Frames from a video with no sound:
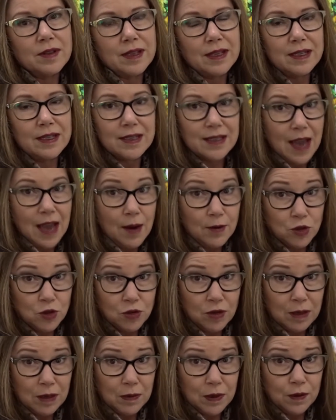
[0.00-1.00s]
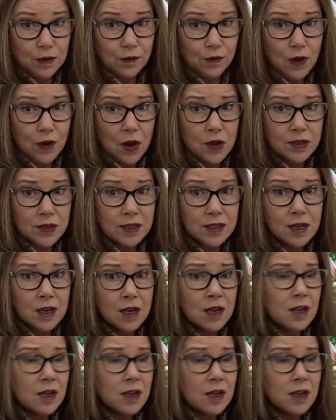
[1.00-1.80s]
the scalp treatment first.